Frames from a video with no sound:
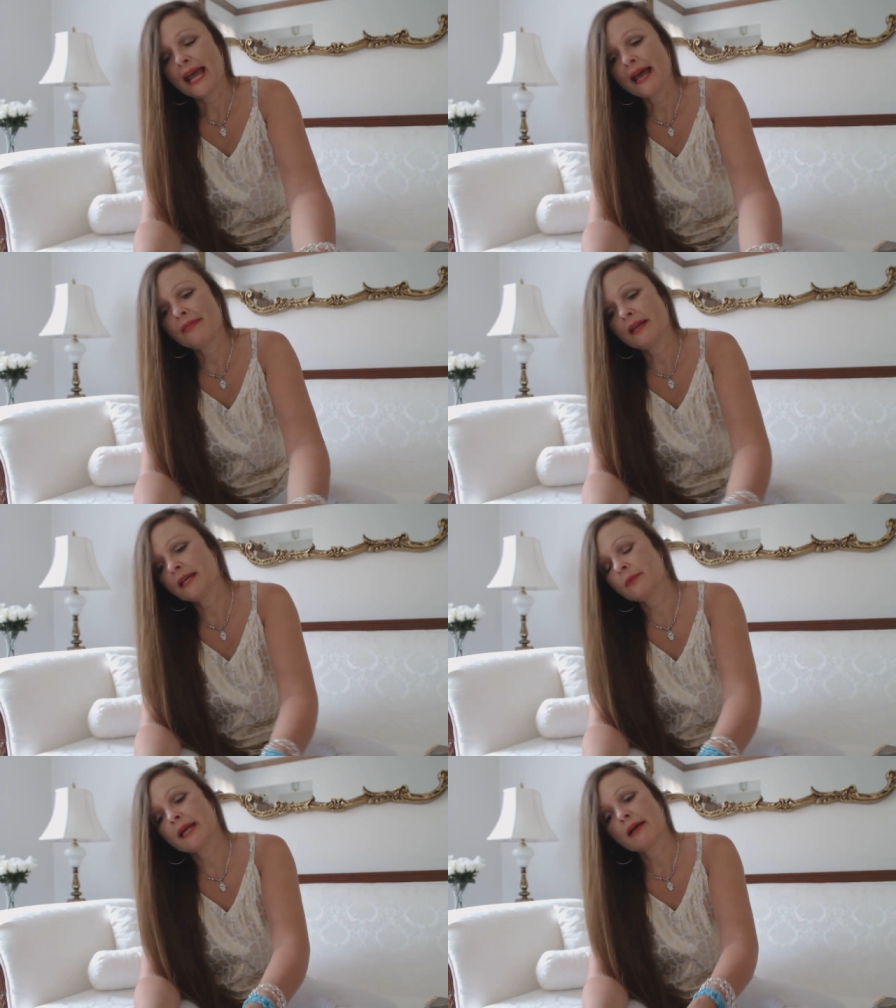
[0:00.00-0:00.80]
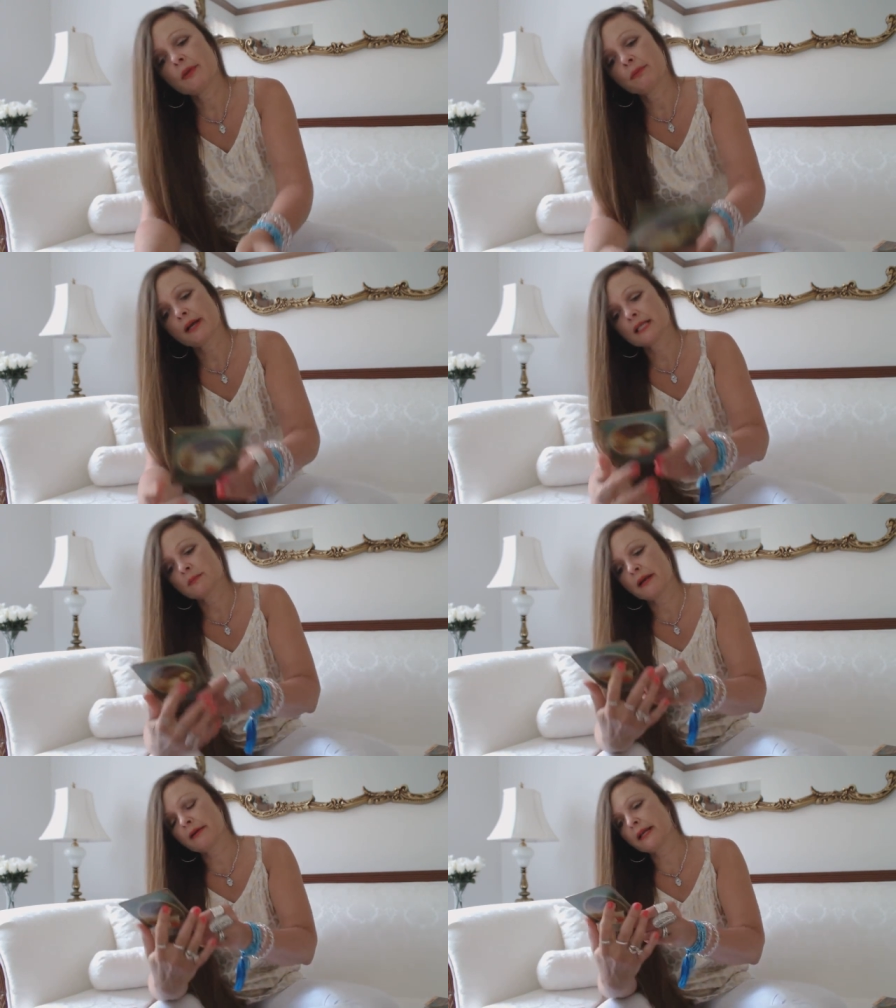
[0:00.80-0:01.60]
And then here we have the
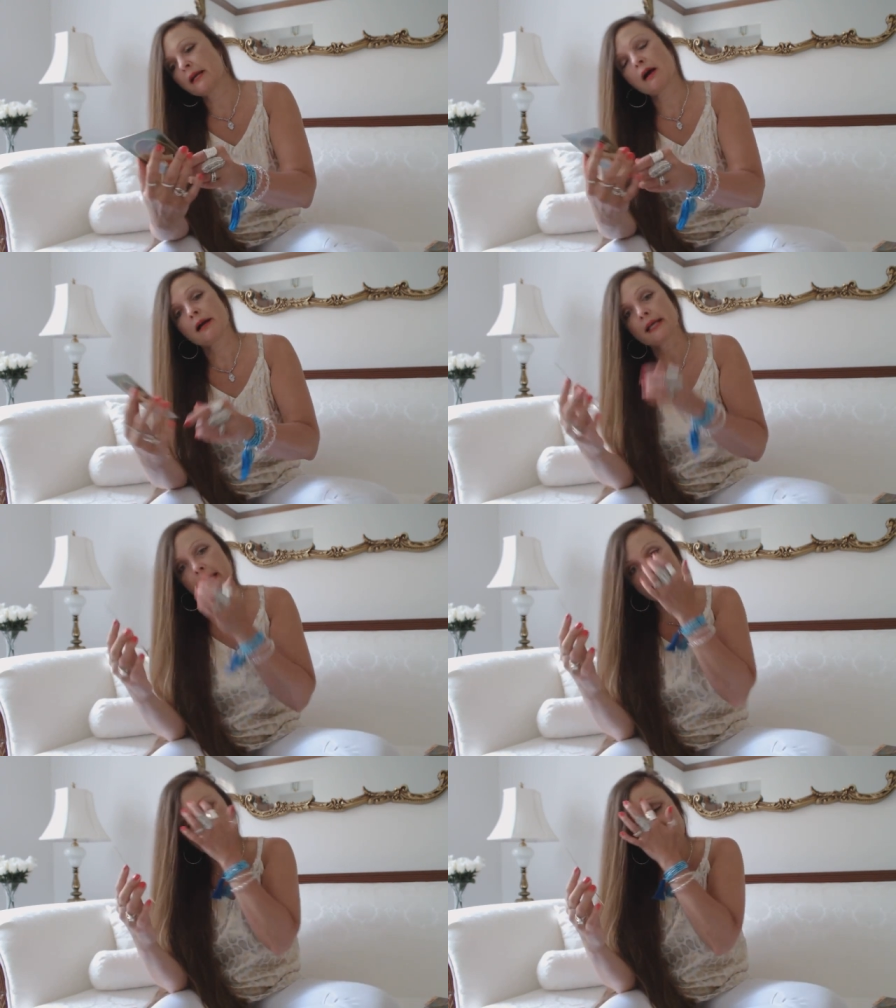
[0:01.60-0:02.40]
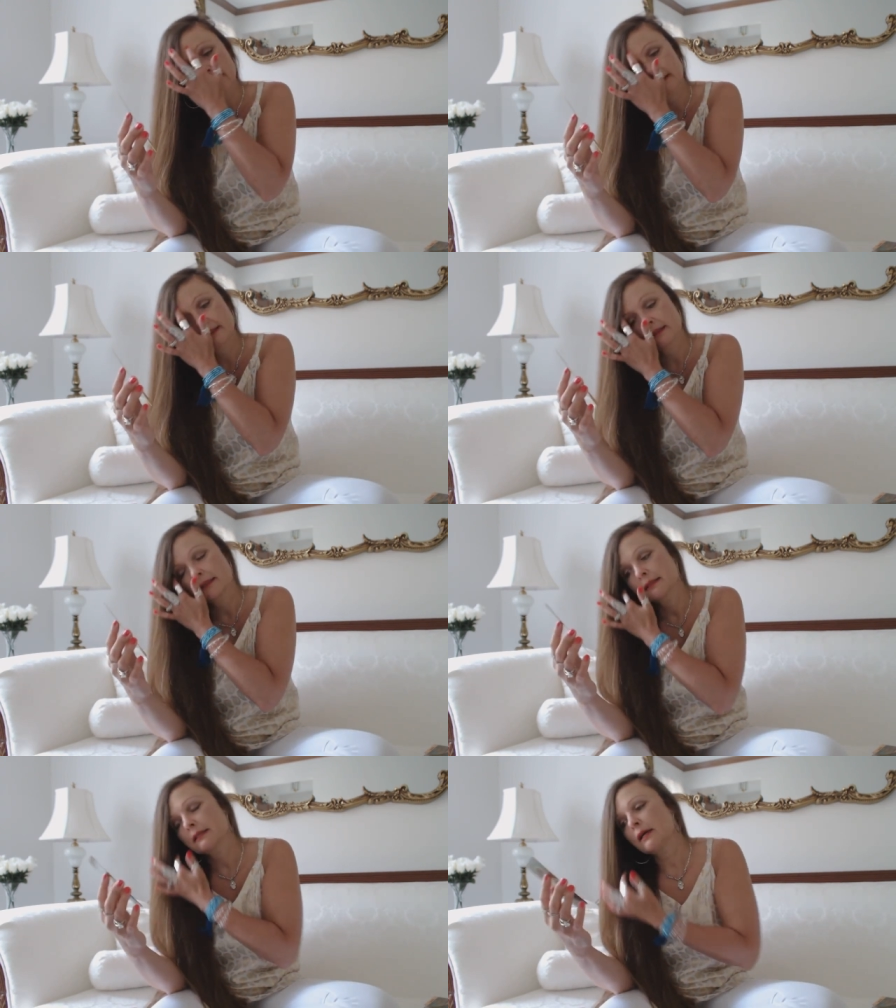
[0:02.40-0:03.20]
prosperity card again.
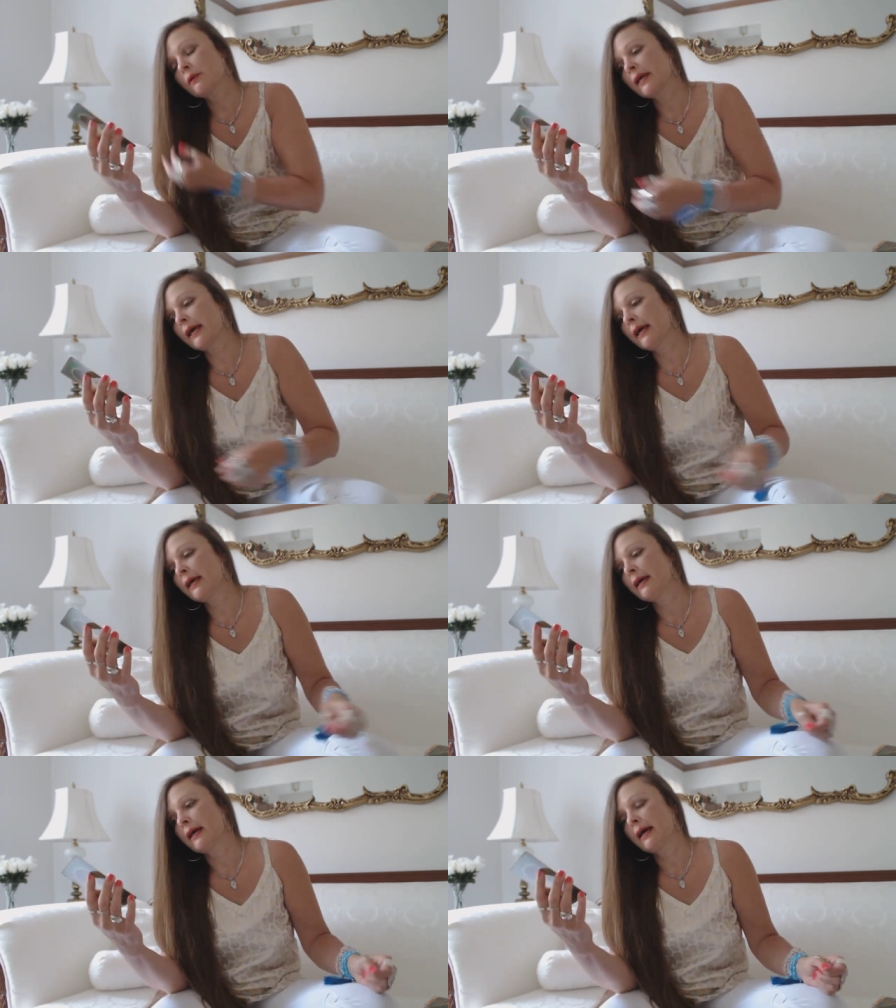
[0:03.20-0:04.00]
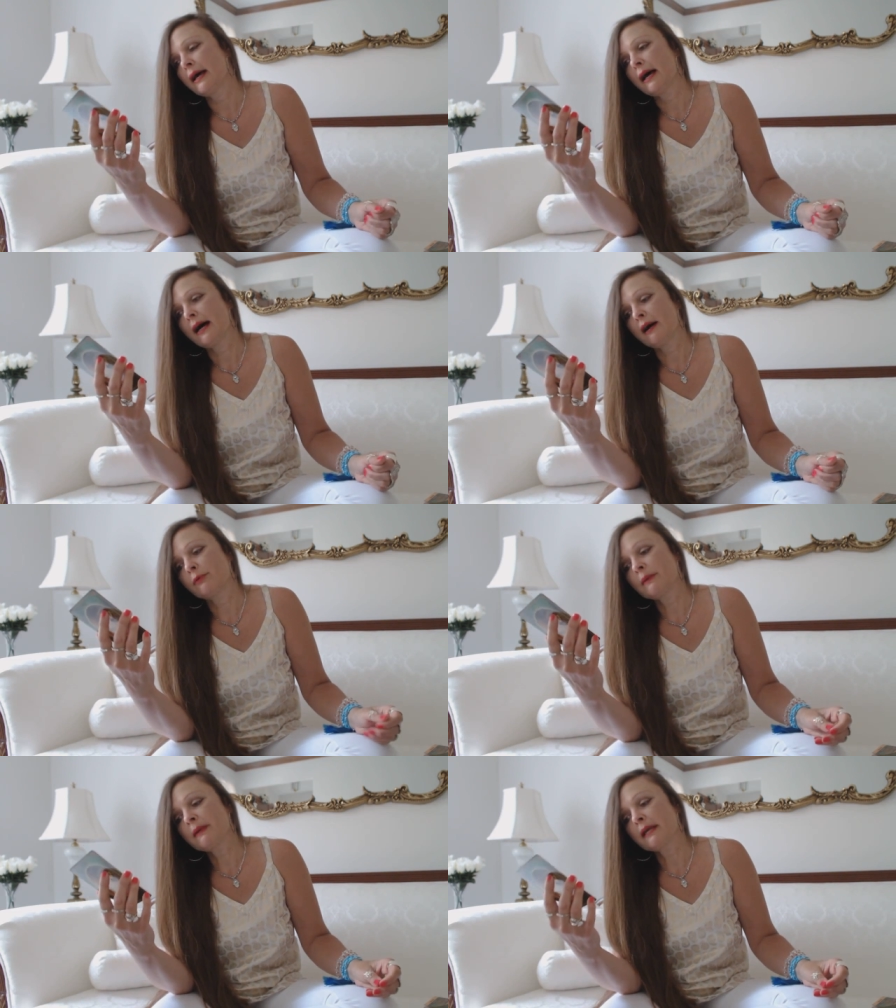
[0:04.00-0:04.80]
Okay? A
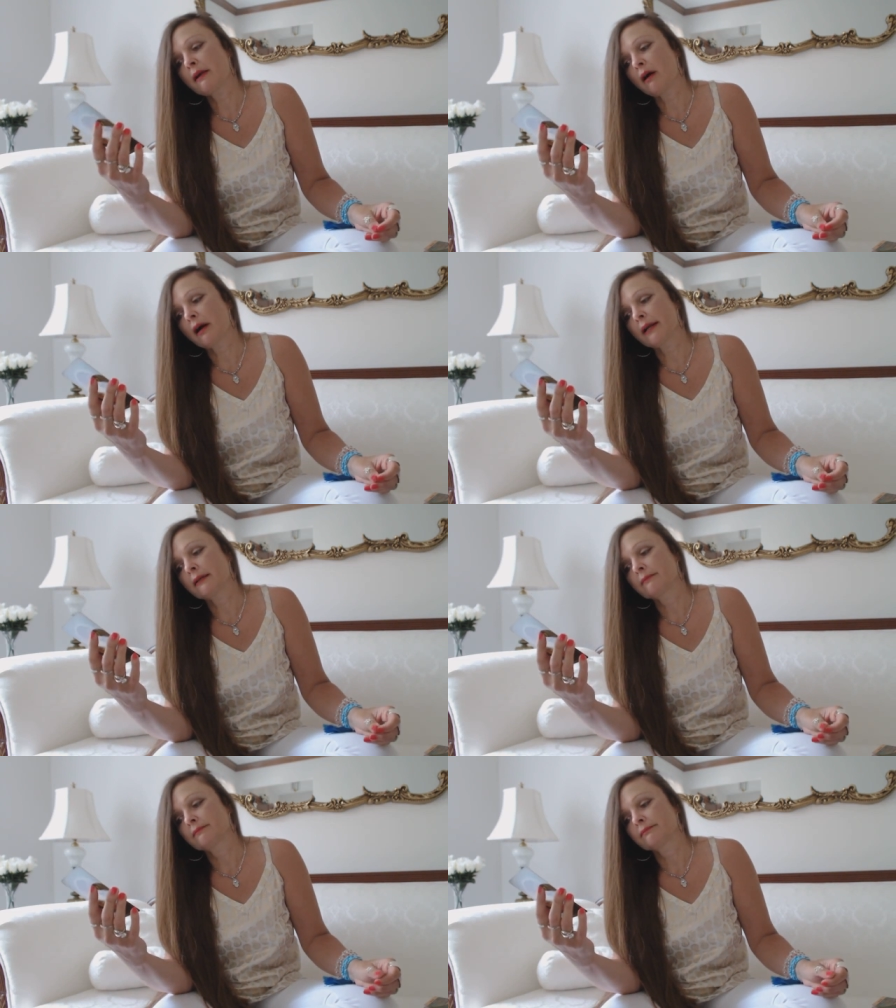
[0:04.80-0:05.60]
repeat card.